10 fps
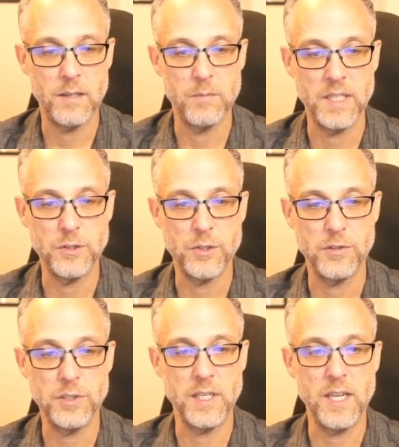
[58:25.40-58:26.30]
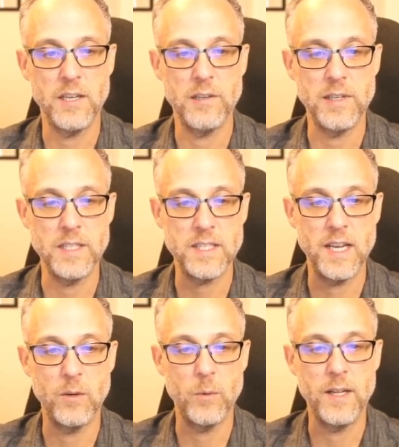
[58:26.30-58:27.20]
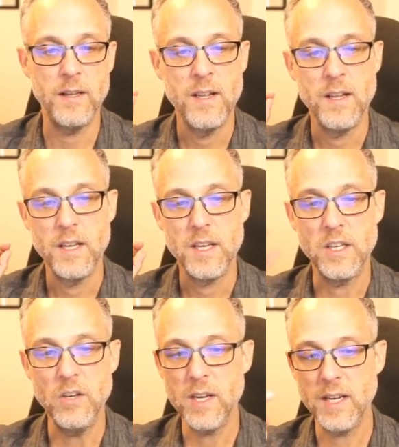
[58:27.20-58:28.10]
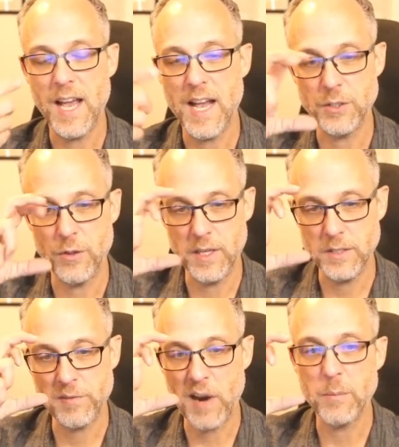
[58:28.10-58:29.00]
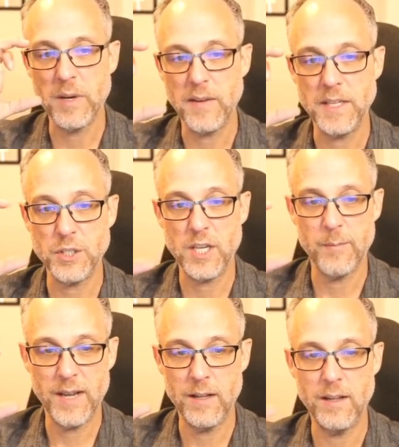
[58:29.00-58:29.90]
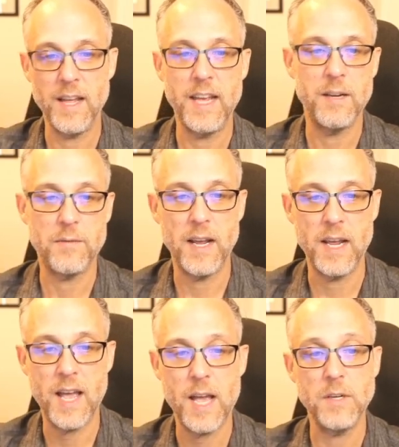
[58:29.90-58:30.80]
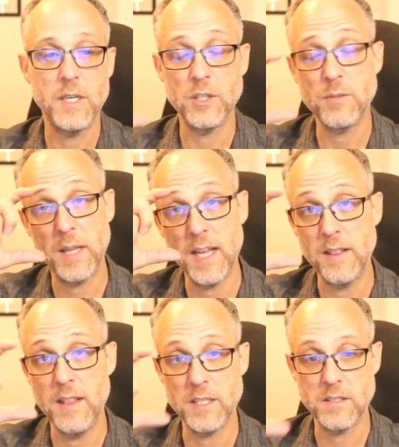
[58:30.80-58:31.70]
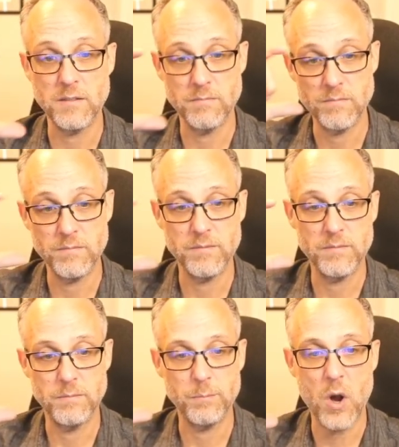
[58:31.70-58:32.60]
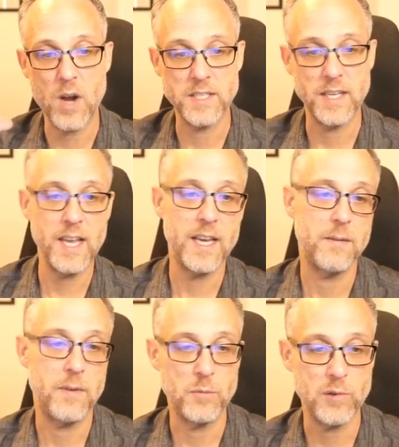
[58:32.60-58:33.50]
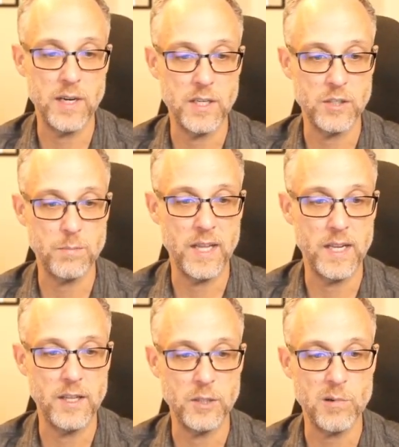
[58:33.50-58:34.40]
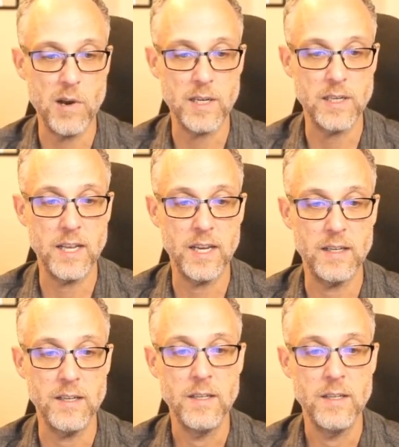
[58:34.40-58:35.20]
insertion here is saying, well, you can cache this fragment of HTML, and if I have to display this box again, if I'm trying to display this product again,